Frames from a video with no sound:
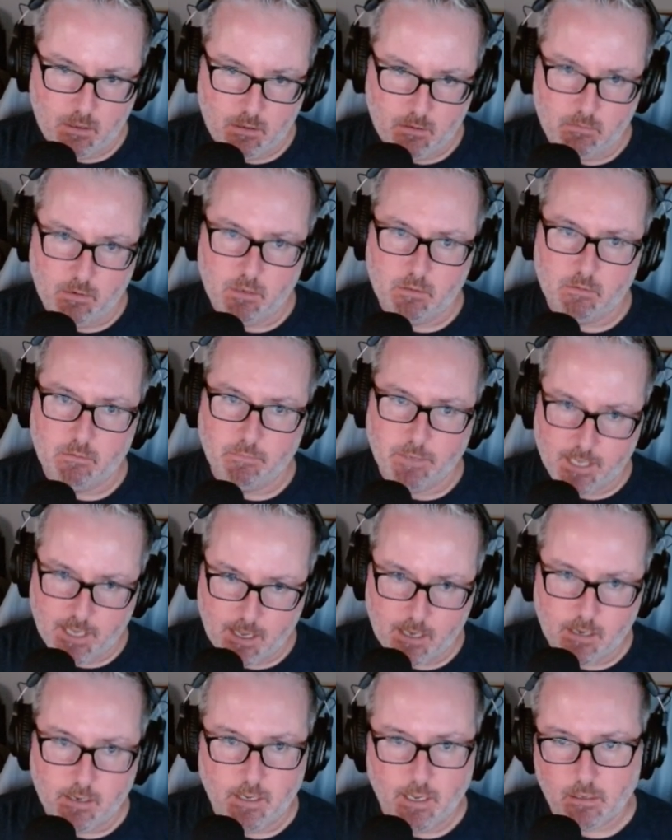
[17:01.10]
Well, we
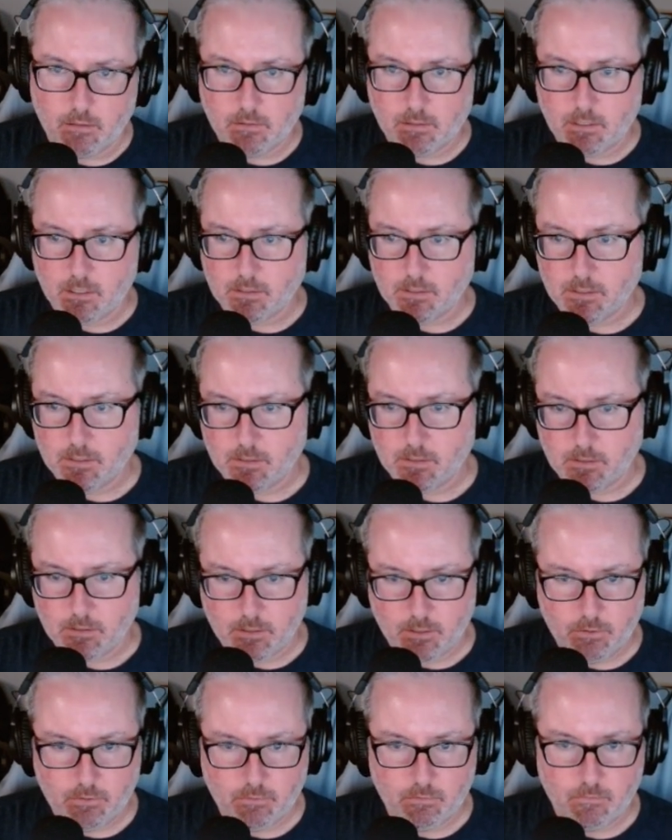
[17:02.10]
can now, because this is a
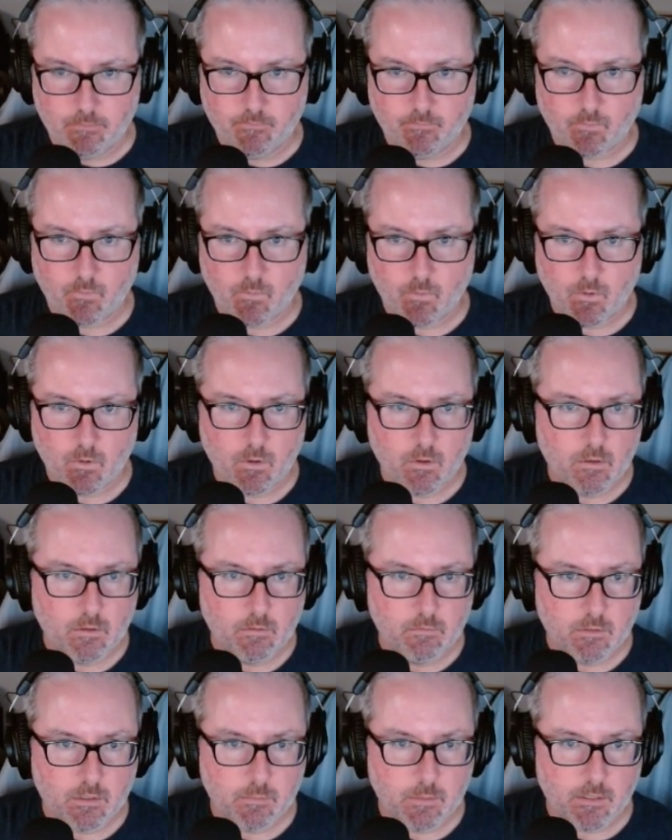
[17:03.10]
2,
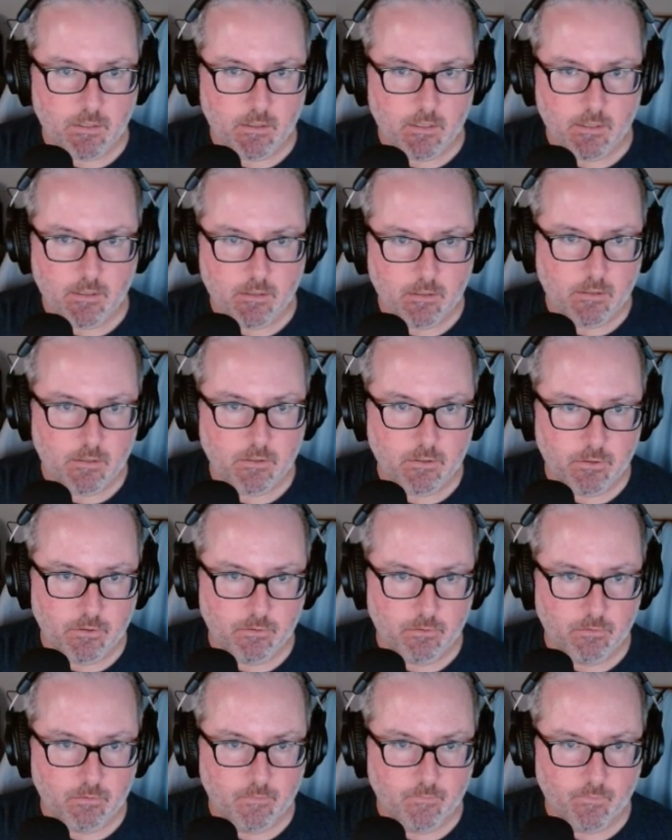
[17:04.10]
which means this is a
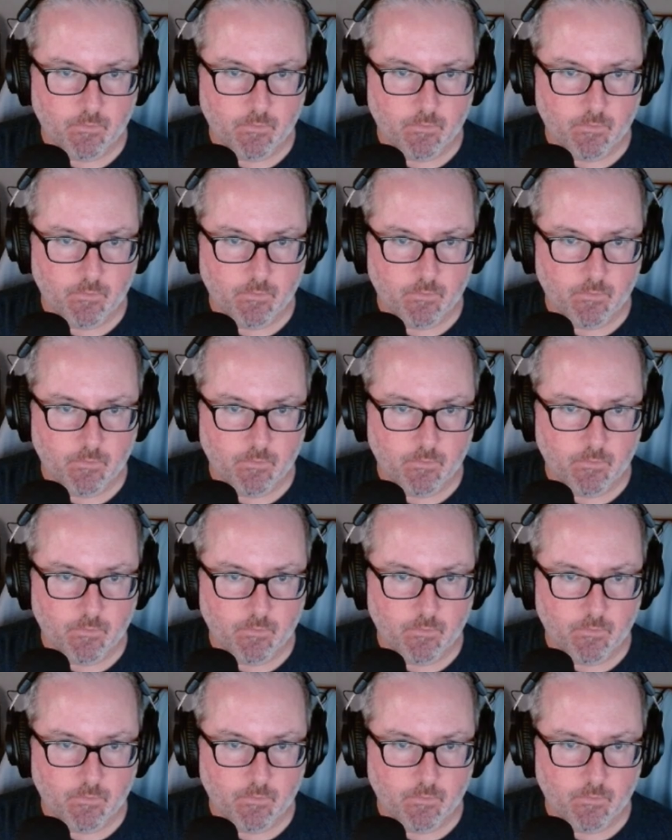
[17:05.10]
2.